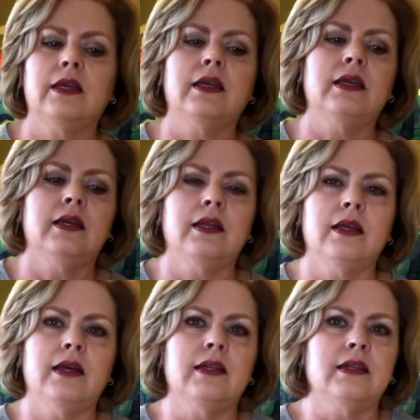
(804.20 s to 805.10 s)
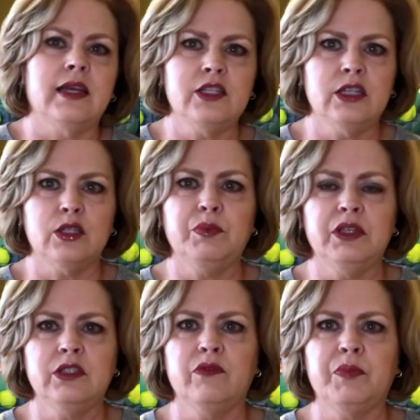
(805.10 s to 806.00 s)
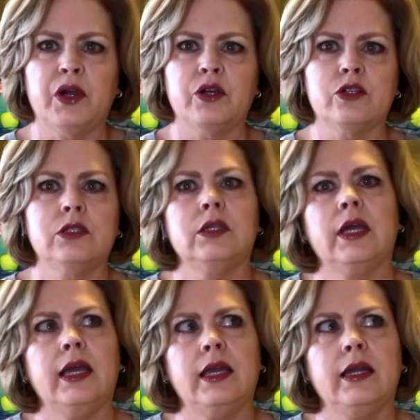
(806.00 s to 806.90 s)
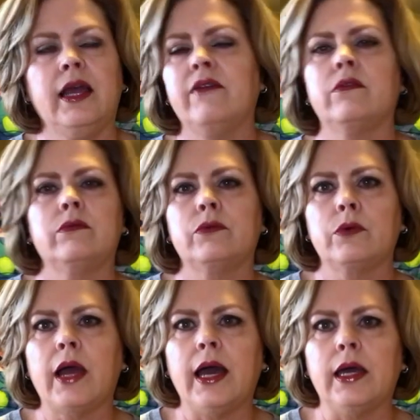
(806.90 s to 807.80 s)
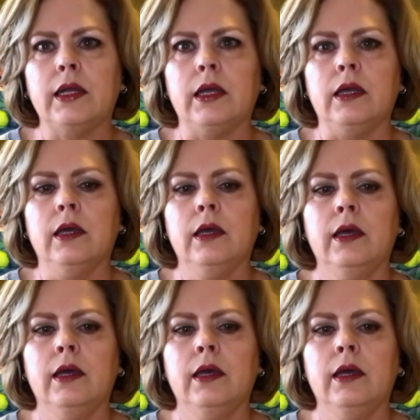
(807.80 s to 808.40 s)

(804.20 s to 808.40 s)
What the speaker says: get a less expensive purse and have a variety